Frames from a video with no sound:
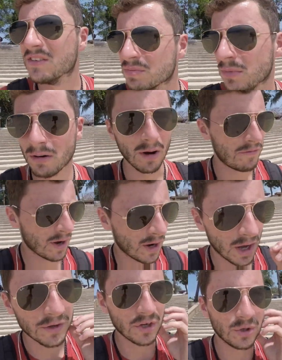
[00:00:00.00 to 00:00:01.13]
Tomorrow I think I'm
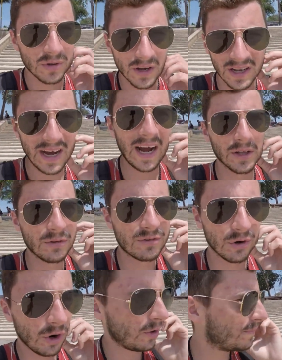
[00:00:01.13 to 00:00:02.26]
going to do an island
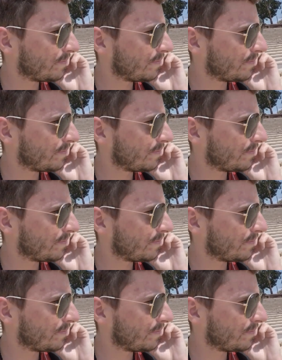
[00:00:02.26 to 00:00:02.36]
tour.